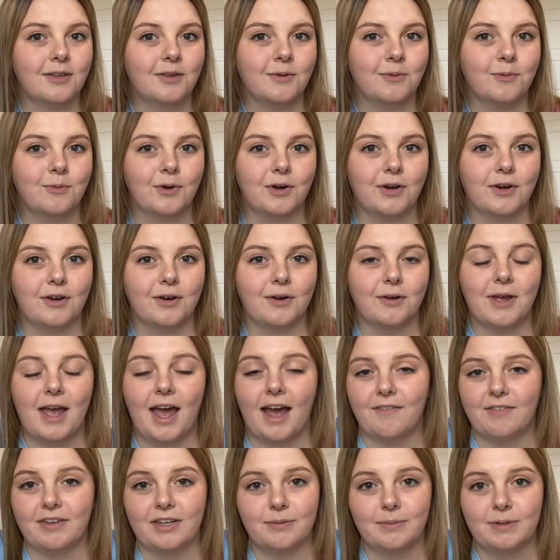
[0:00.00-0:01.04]
we're
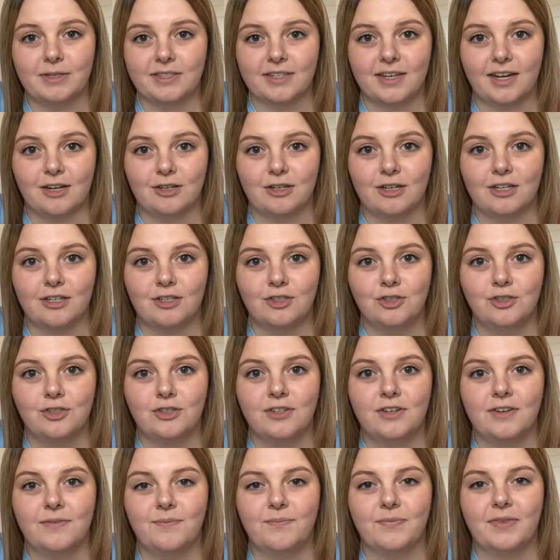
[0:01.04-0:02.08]
having a miscarriage
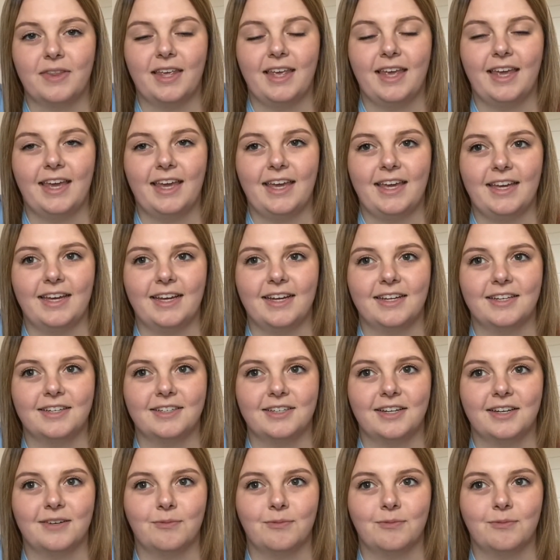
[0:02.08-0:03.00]
and